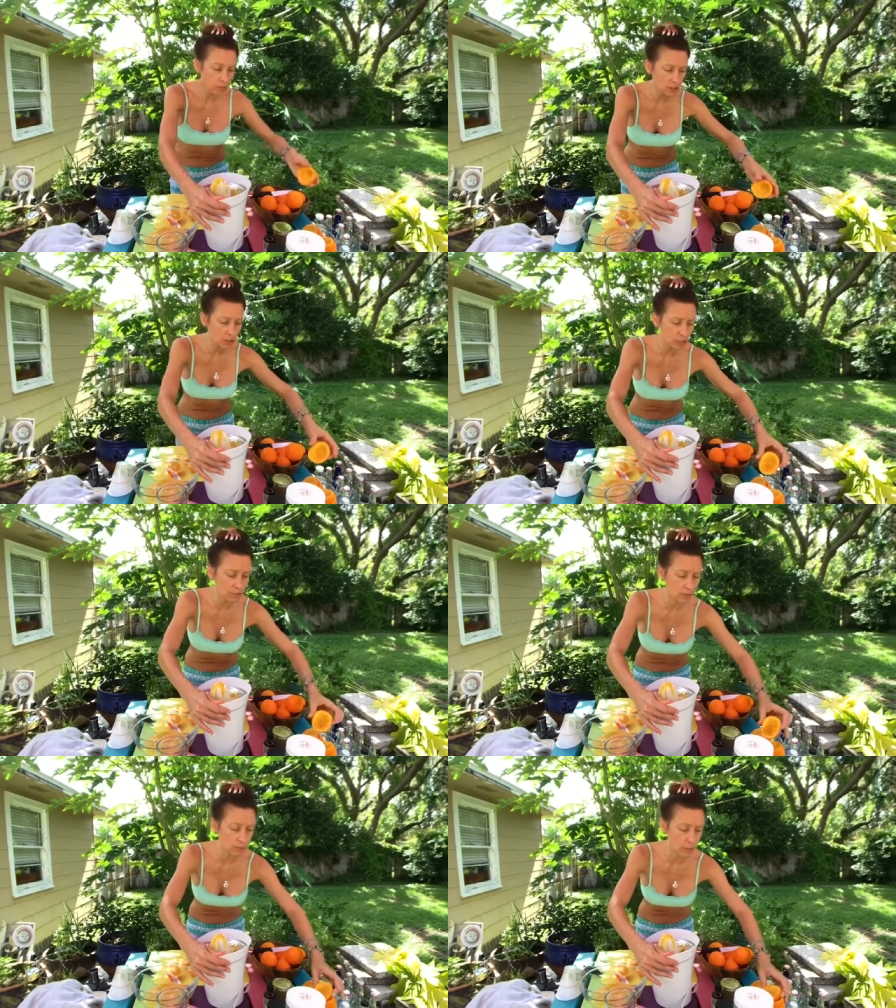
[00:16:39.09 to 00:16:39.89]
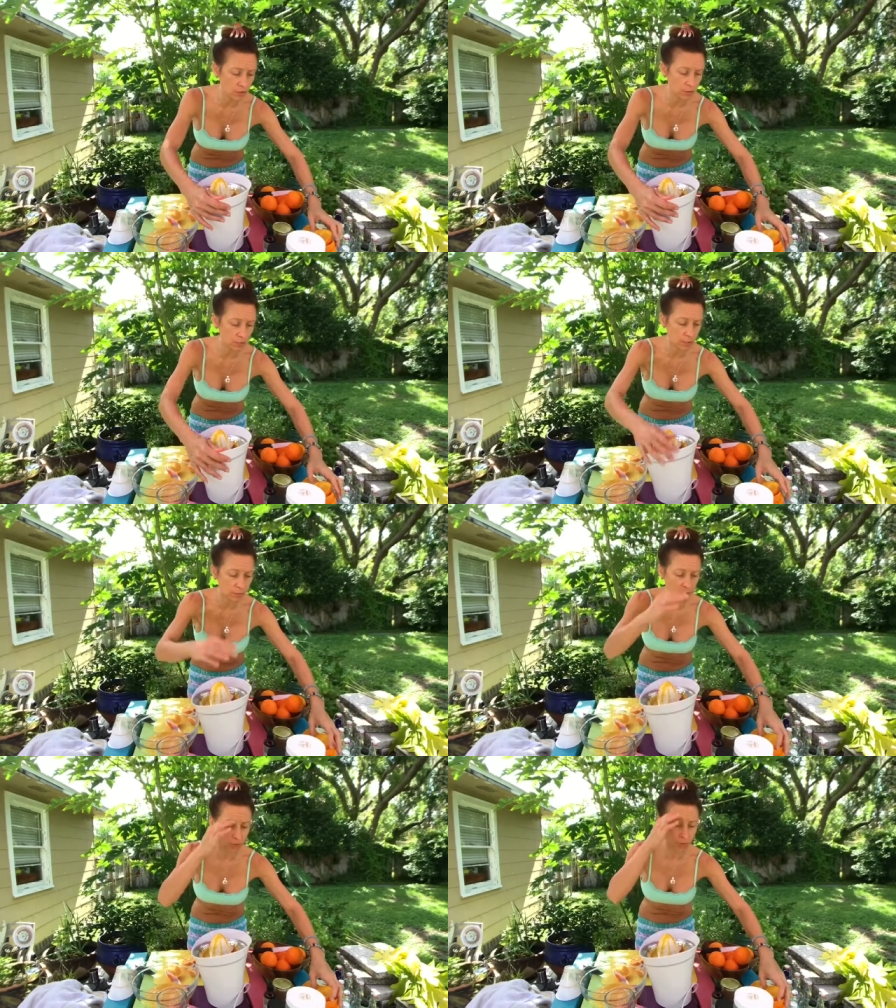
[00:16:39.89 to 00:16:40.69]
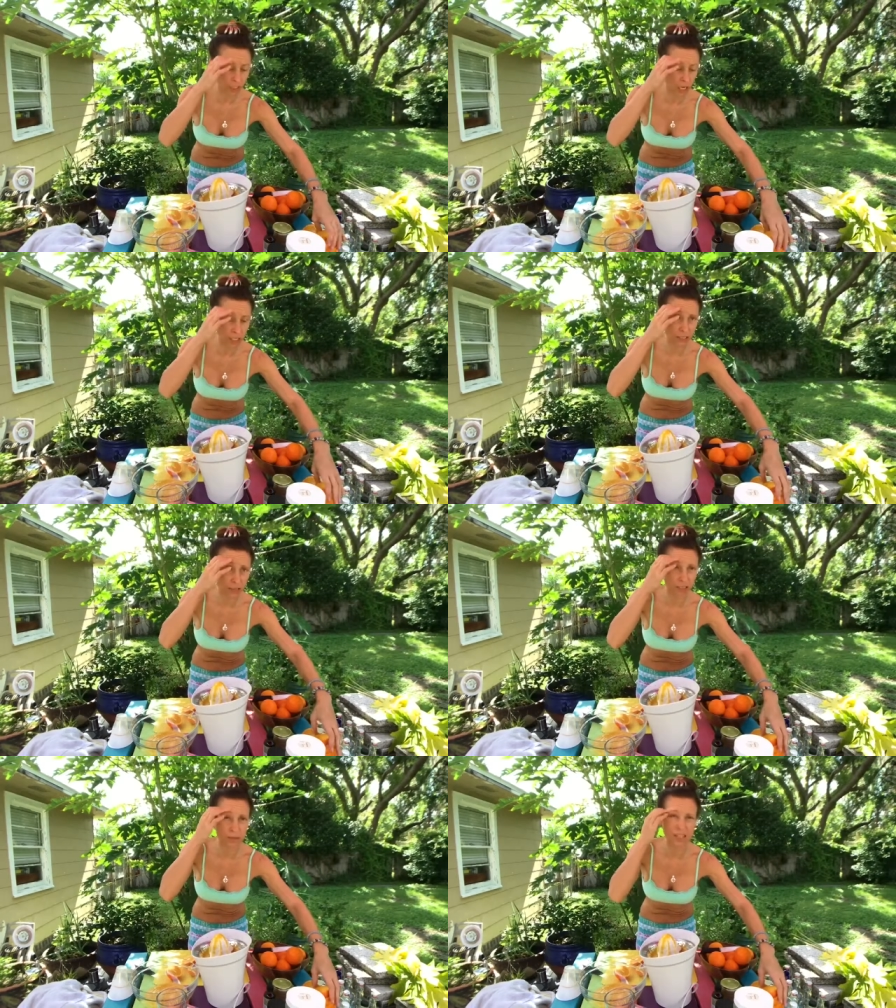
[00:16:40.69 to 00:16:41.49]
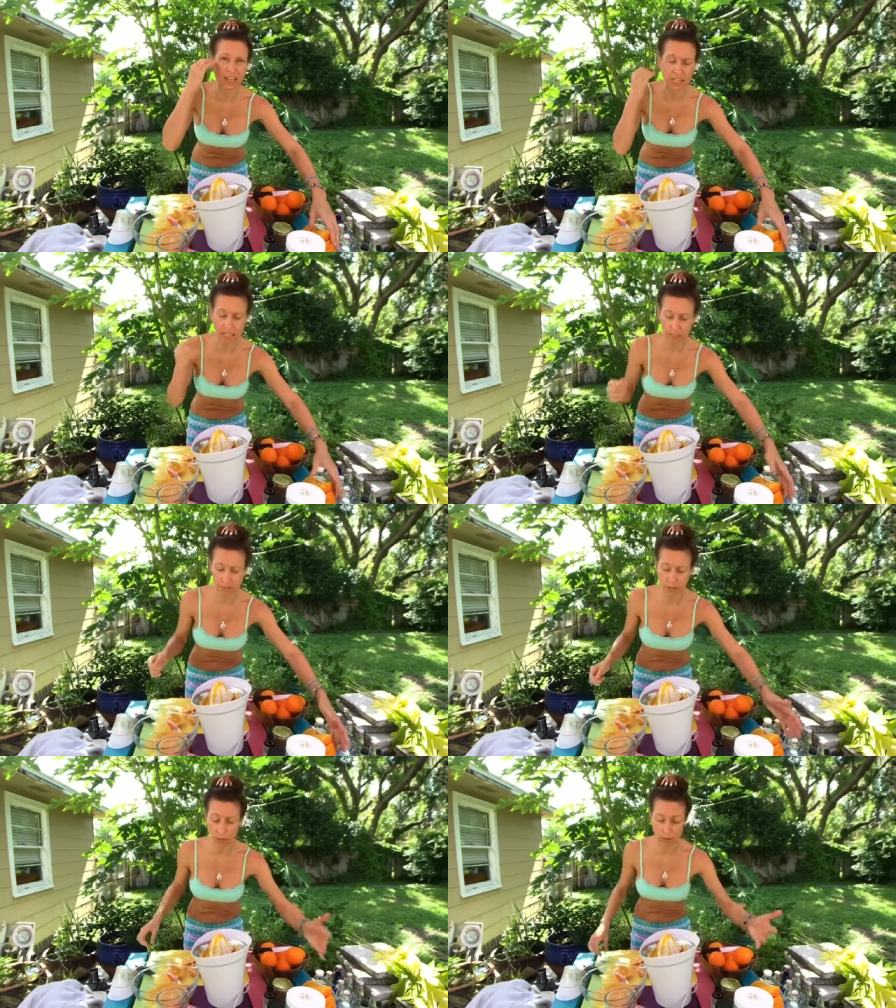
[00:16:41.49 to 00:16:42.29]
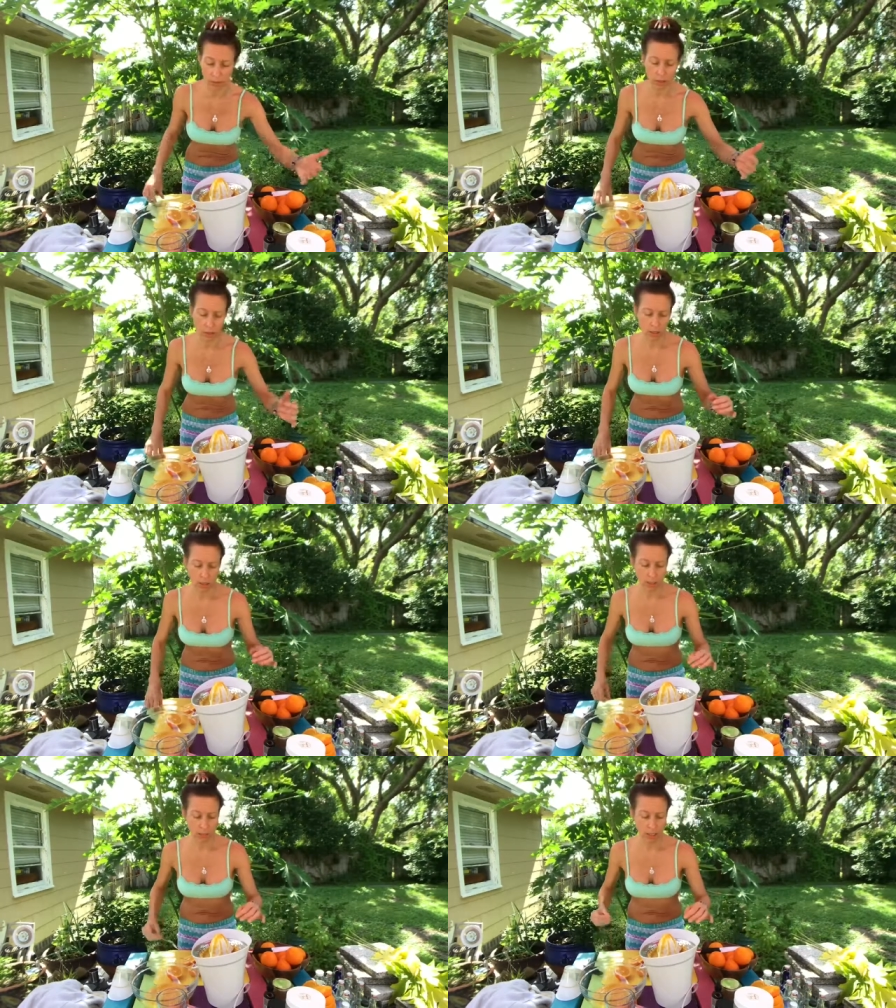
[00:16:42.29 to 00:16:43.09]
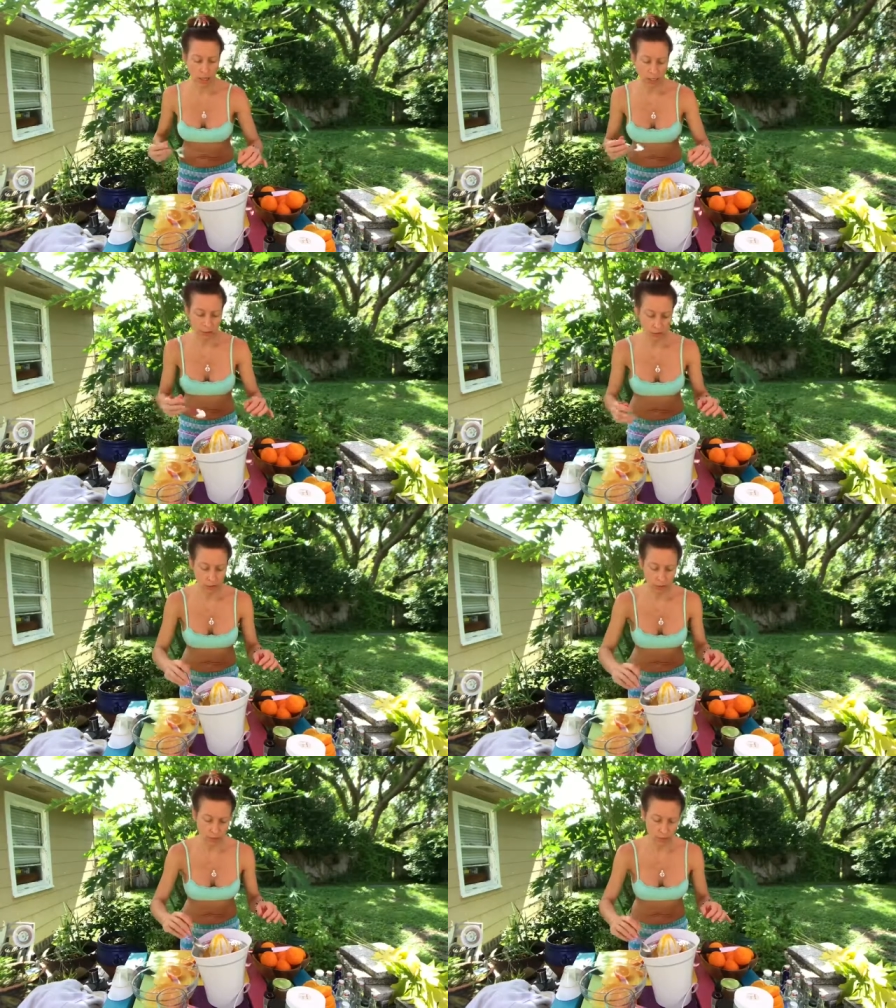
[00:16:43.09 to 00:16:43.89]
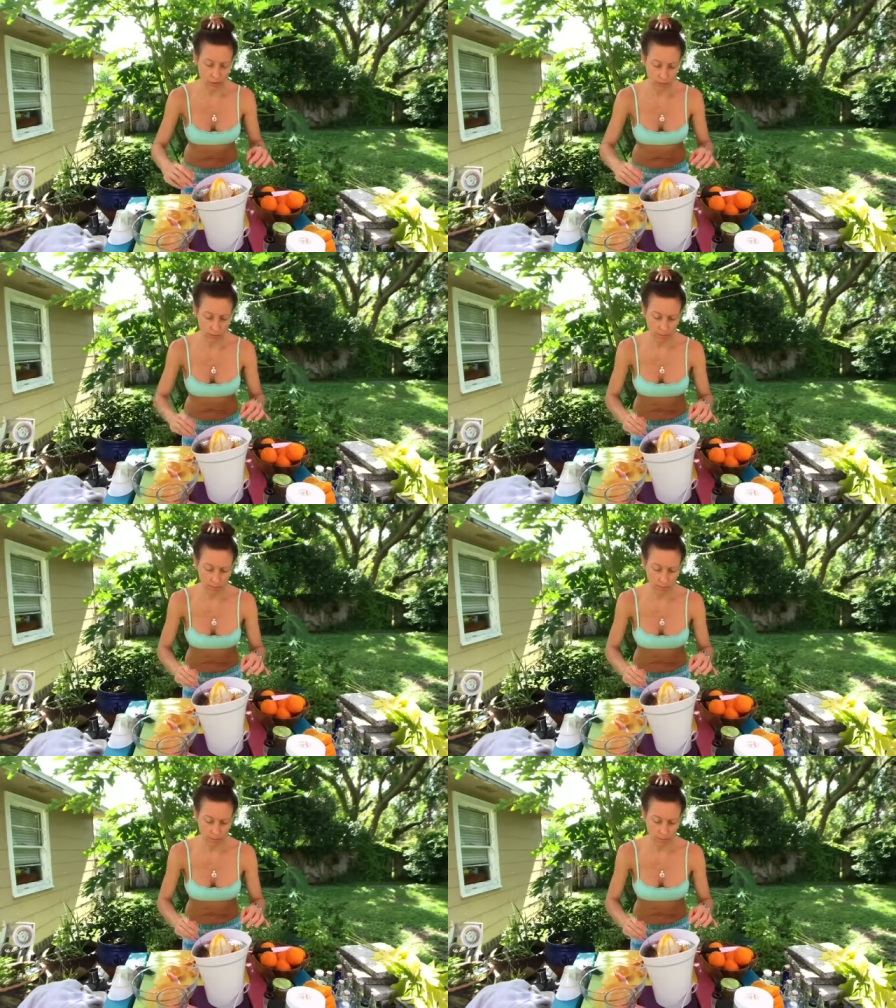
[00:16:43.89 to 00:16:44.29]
This year it was mostly to spend with my goddesses because I needed to be with my goddess girlfriends.